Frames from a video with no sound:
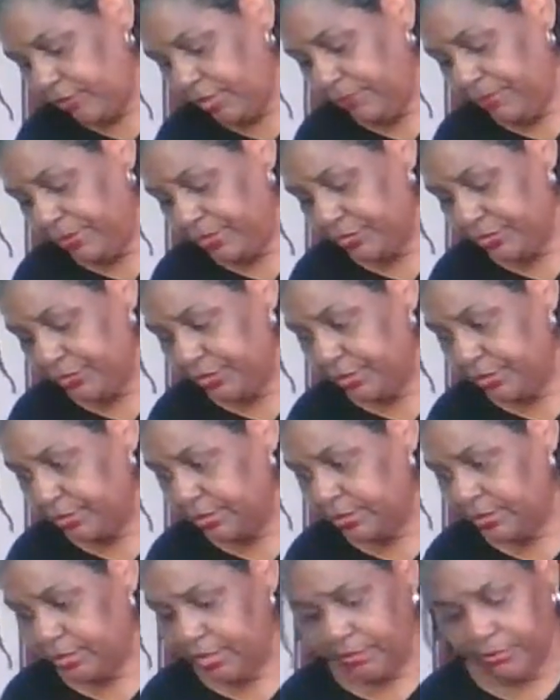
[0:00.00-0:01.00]
Make sure this
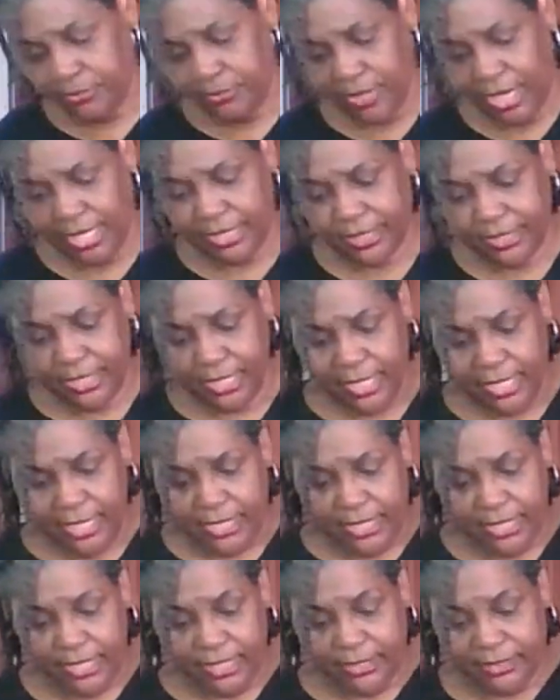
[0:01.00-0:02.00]
is upright.
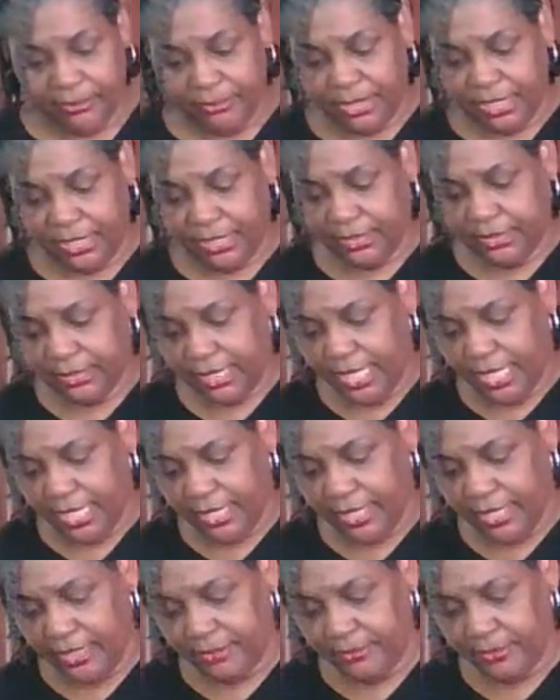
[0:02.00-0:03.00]
In the
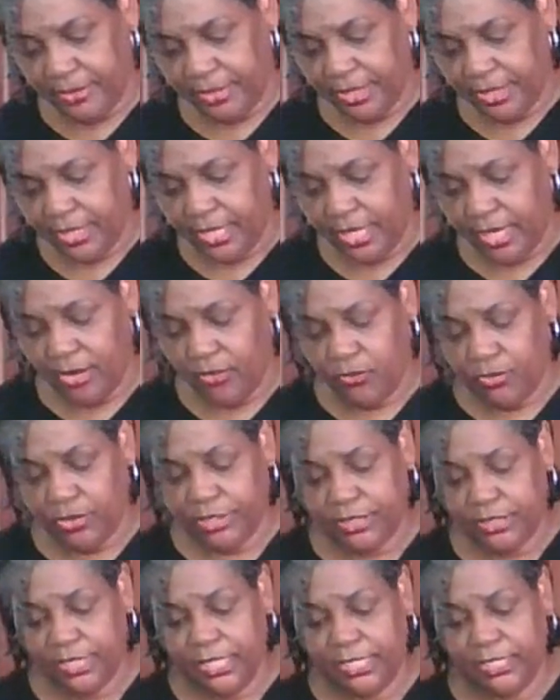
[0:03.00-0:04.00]
meantime, I'm
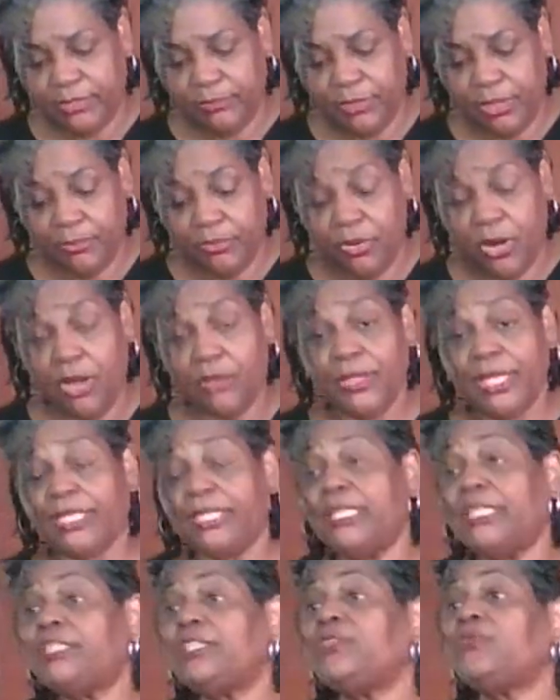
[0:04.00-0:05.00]
going to taste my broth.
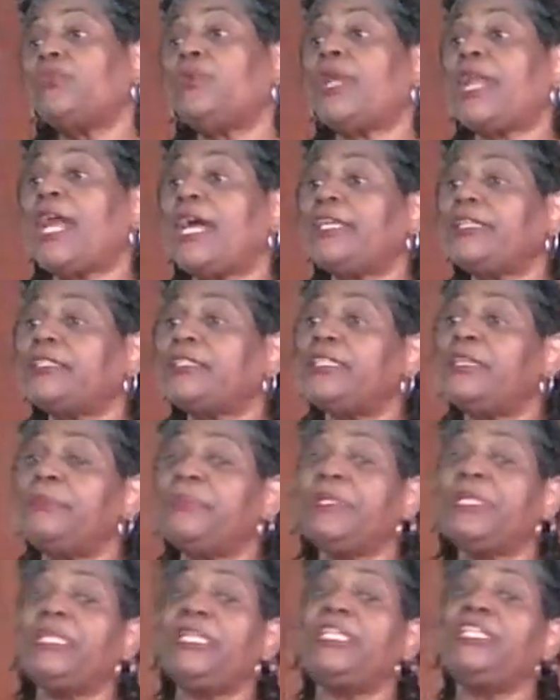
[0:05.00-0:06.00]
This is what I
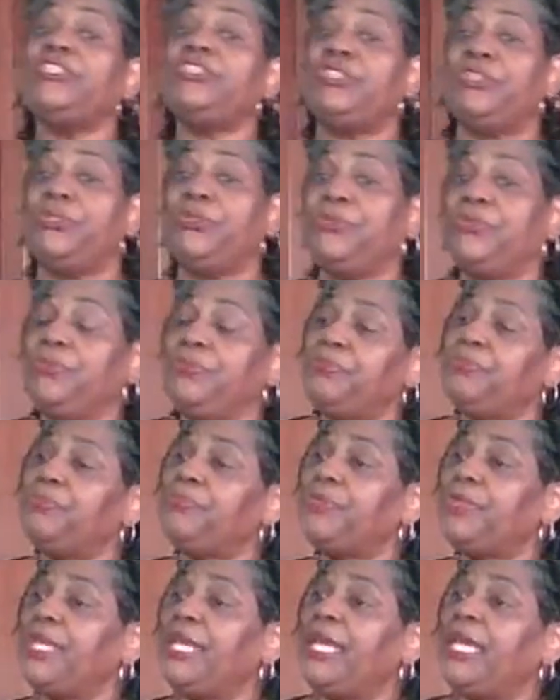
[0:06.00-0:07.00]
typically do
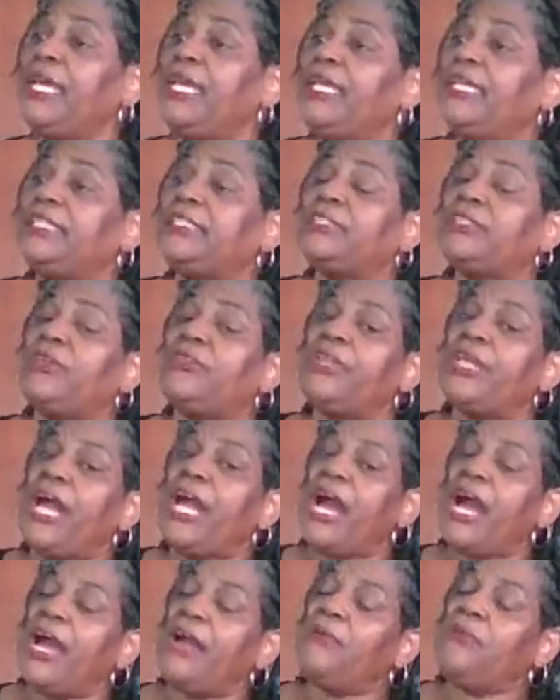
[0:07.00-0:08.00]
so that
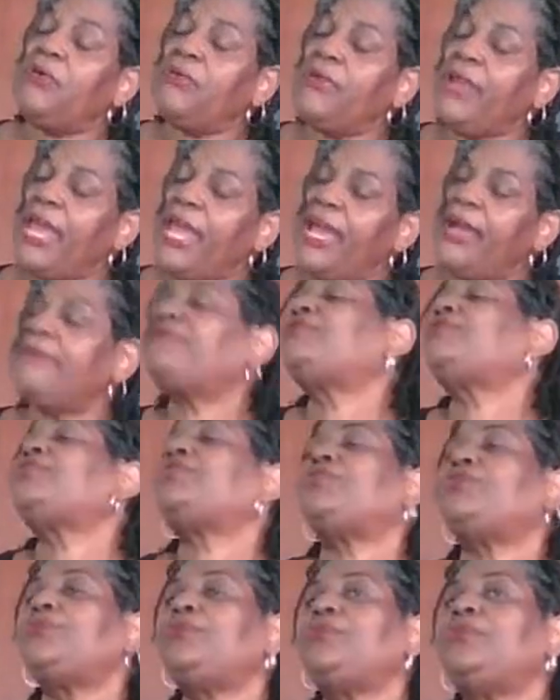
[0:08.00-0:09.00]
I won't have
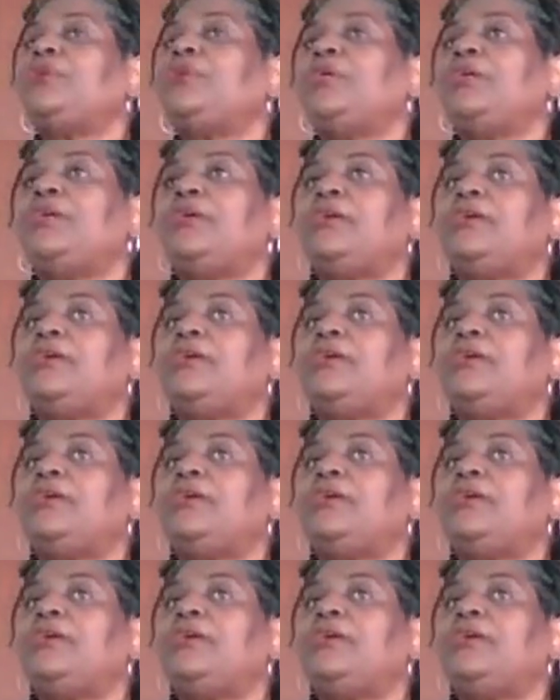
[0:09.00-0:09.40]
to